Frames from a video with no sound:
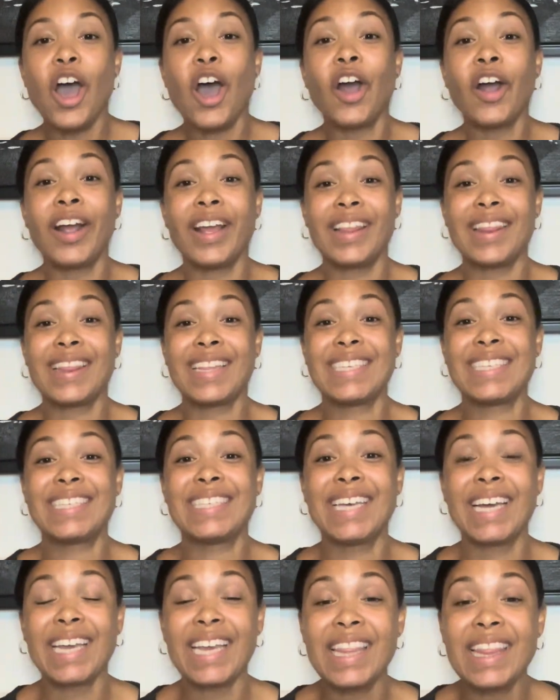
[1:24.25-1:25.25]
All right, the
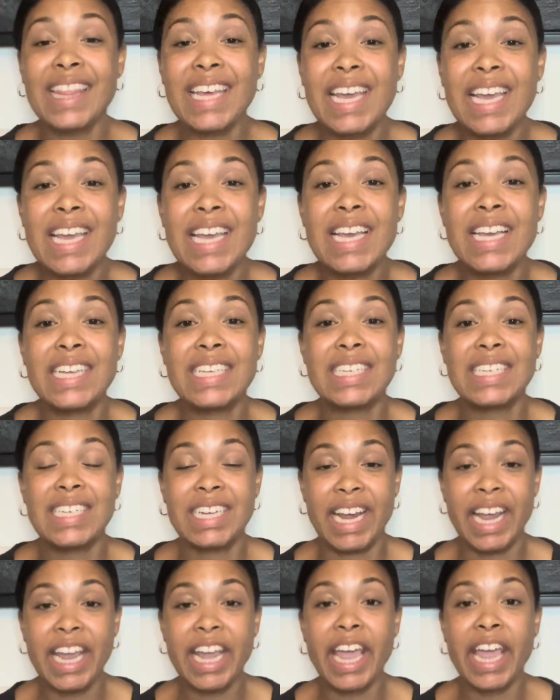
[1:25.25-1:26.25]
second thing is
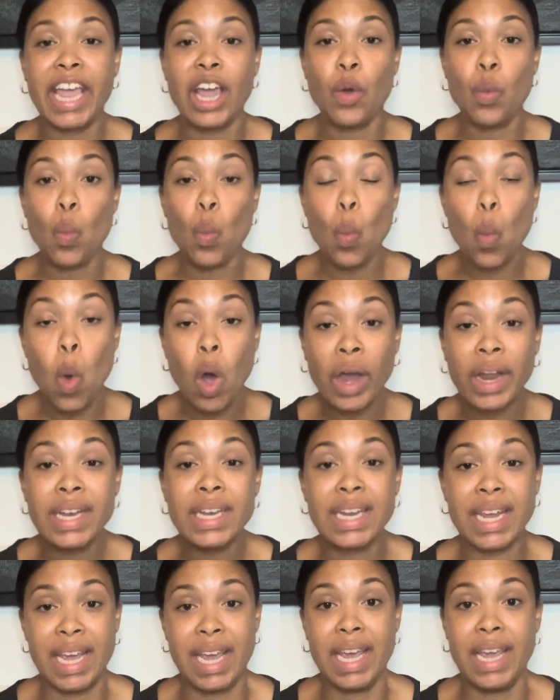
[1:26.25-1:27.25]
take one
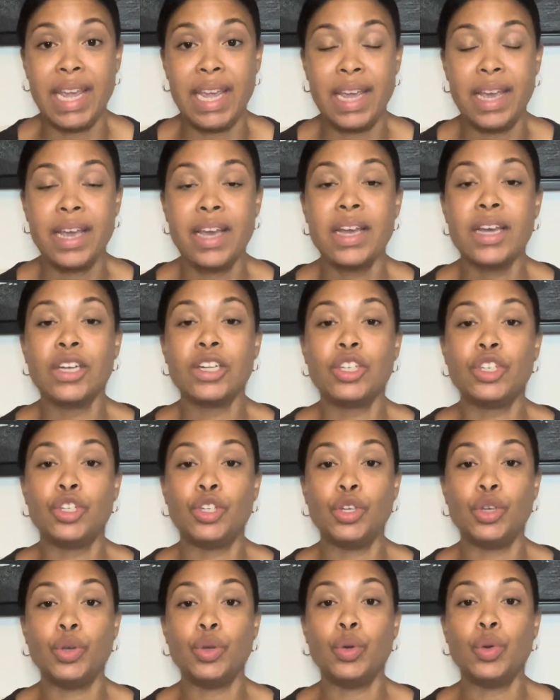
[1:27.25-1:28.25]
day
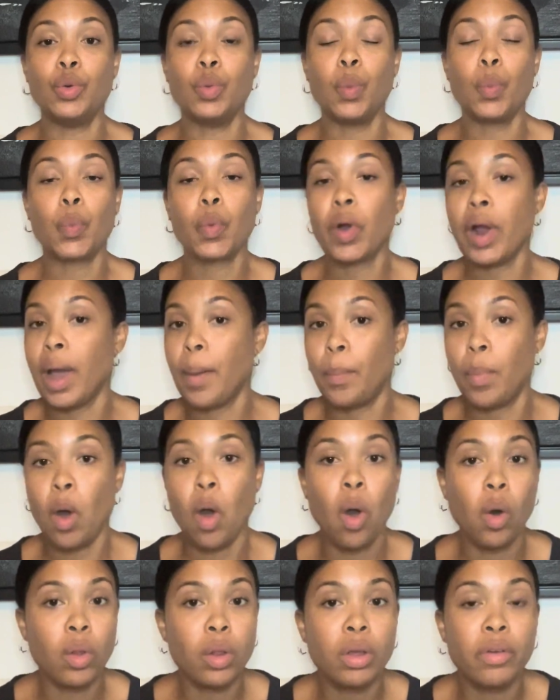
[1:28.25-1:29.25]
to prep
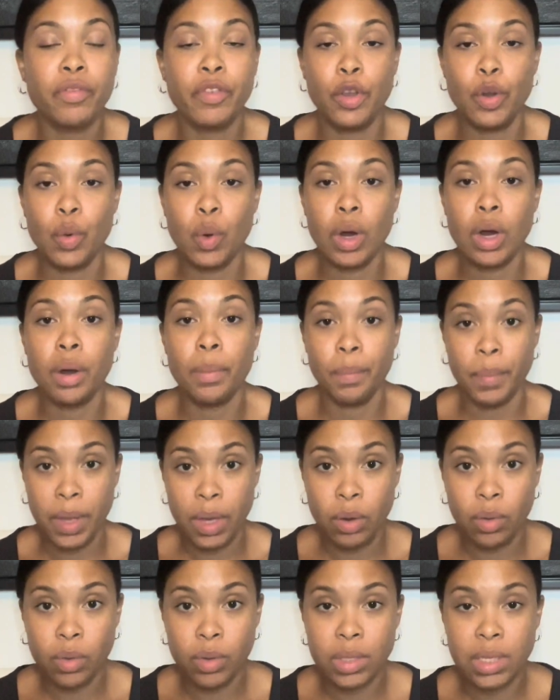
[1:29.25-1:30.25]
all of your
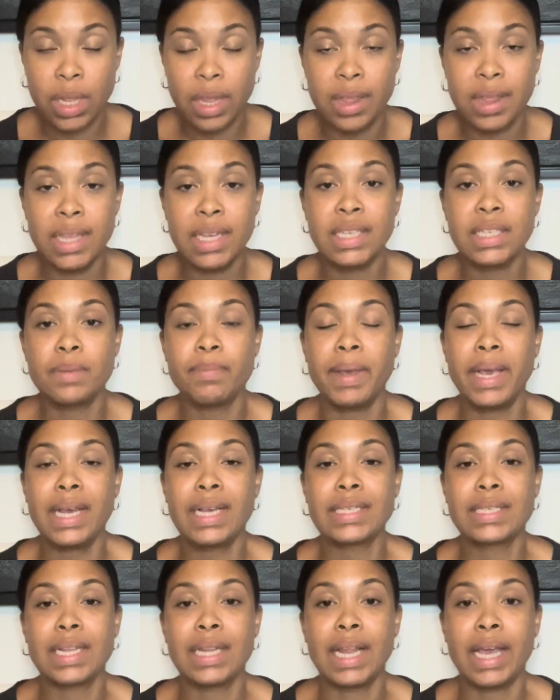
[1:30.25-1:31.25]
meals. This
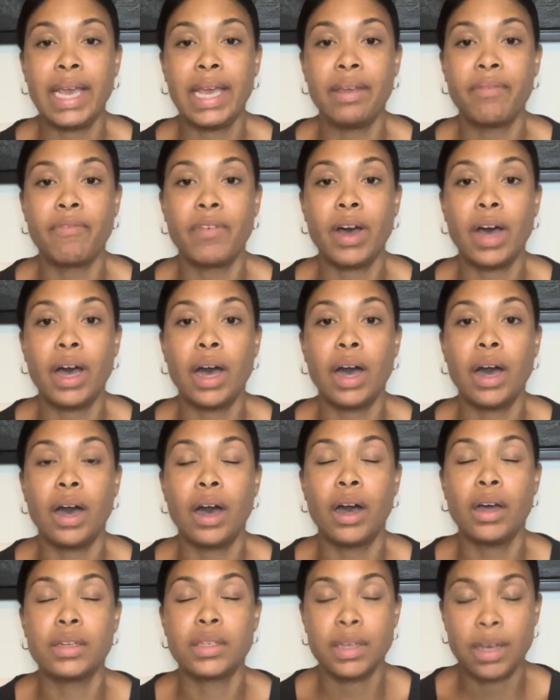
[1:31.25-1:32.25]
makes life
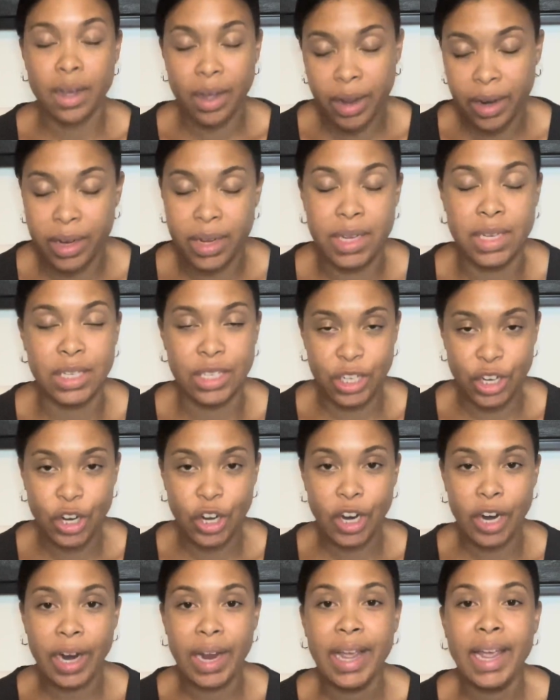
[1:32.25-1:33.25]
a ton
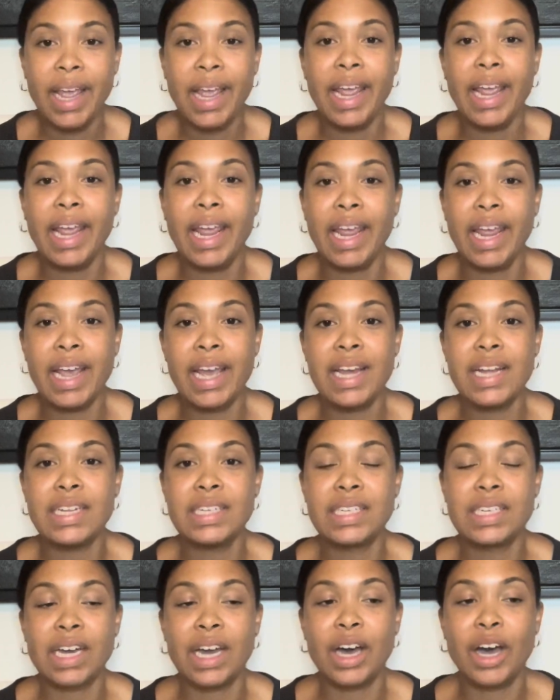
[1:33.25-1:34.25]
easier.
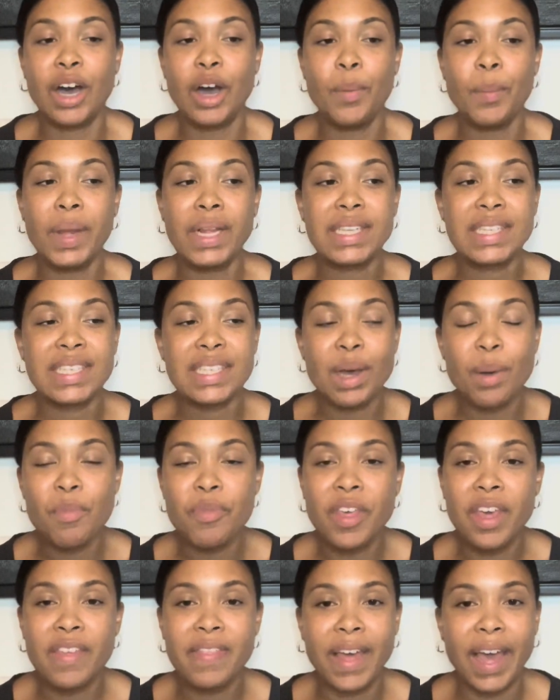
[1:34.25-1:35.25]
And it's
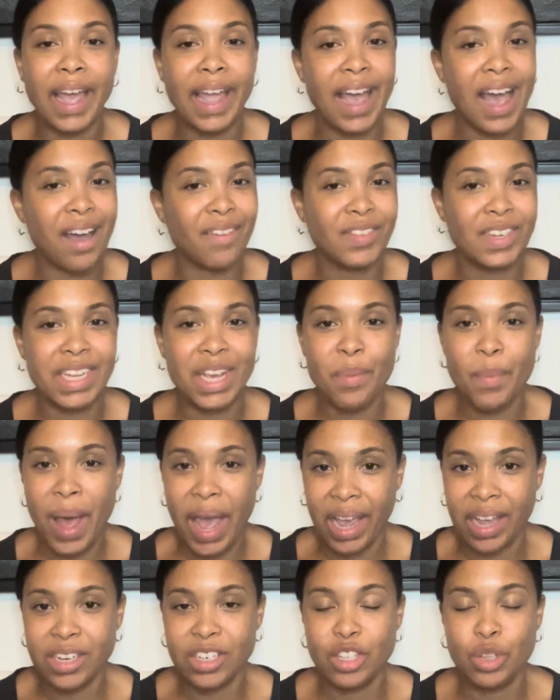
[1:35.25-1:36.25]
something that I have to get
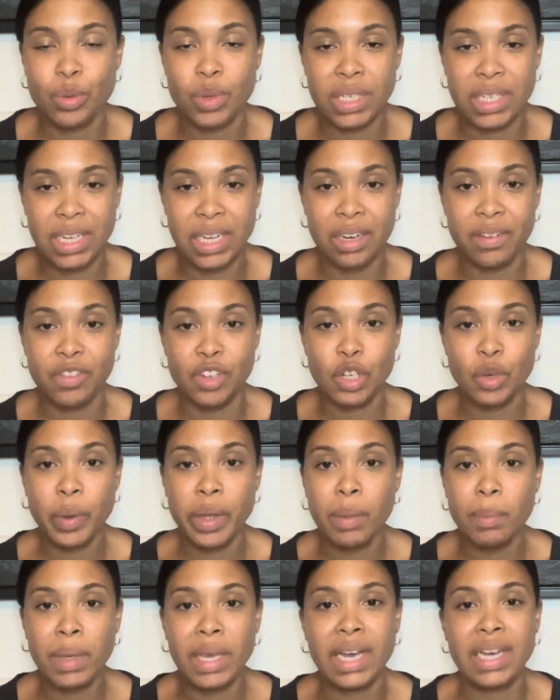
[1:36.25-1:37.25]
back into the routine of
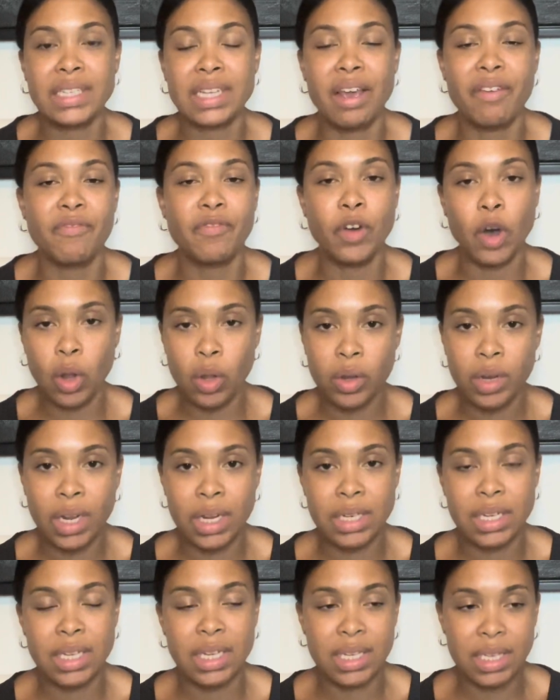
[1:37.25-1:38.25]
doing because I've fallen
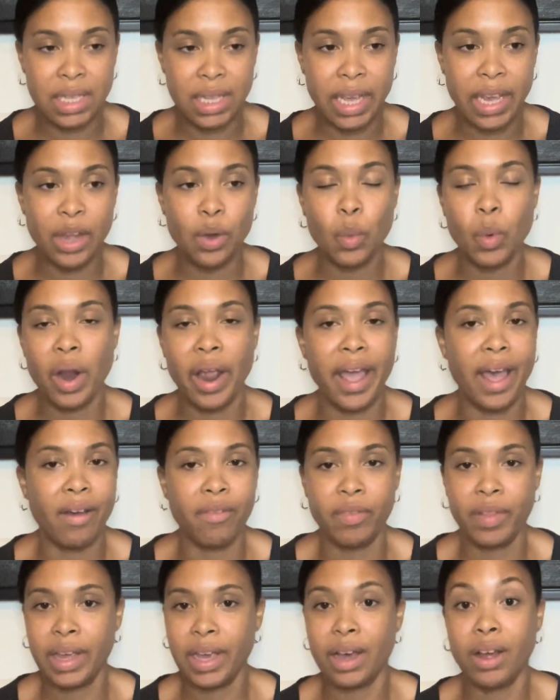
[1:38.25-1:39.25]
into this thing where I
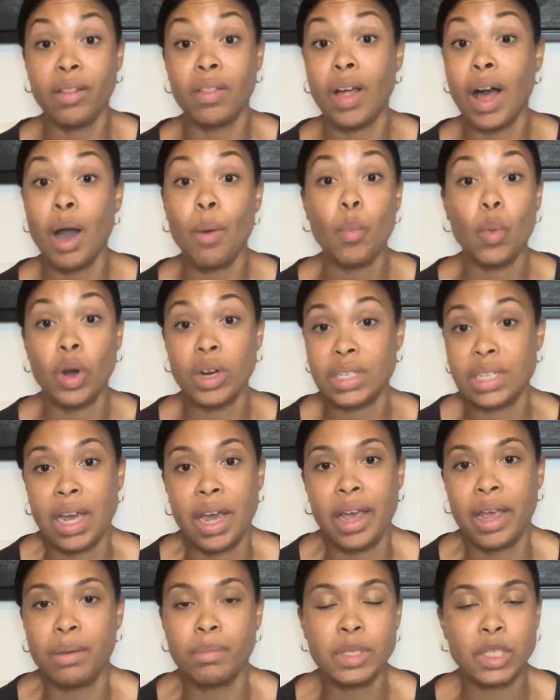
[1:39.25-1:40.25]
have like a lot more
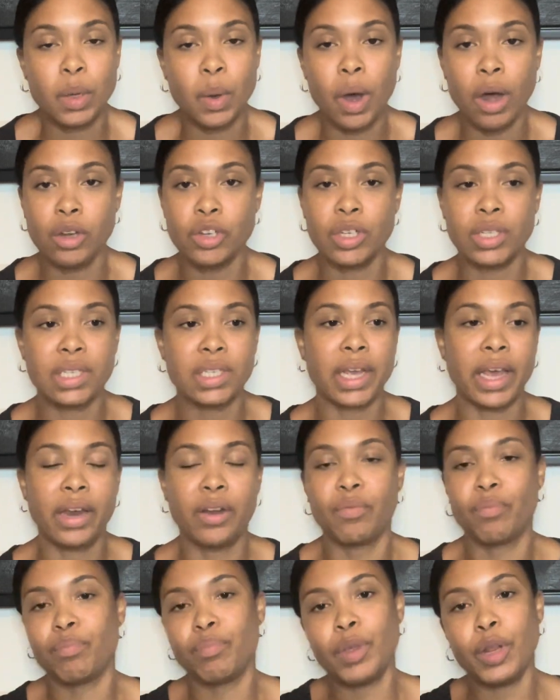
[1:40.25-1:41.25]
time. So I'll just kind
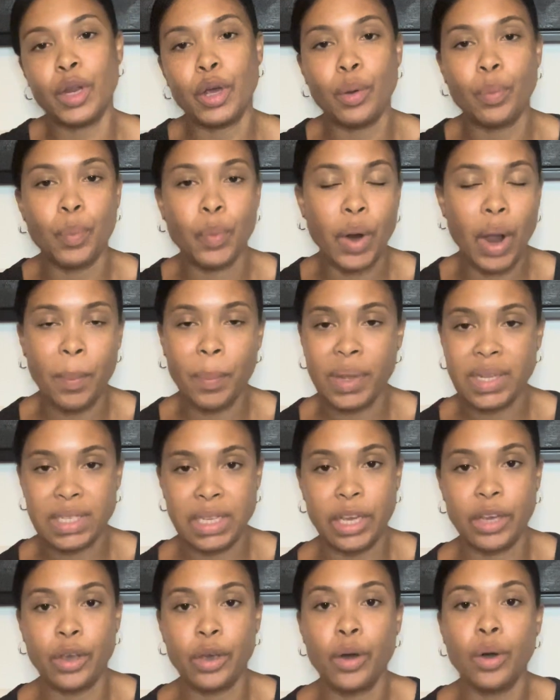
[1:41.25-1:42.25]
of, prep as
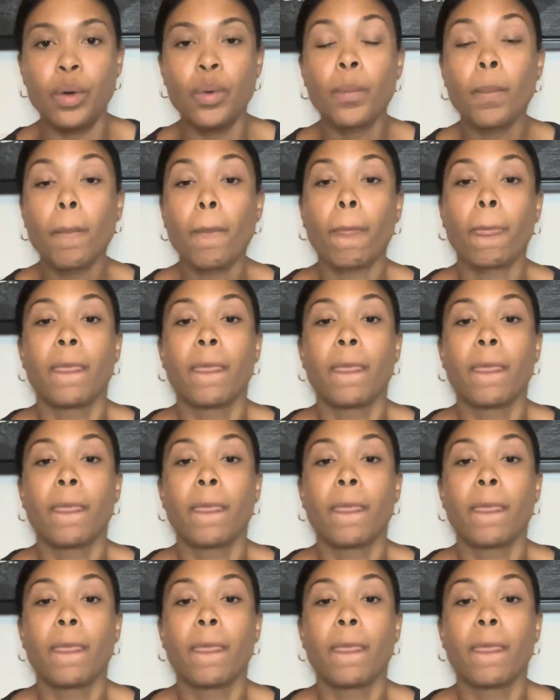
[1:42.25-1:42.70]
I go.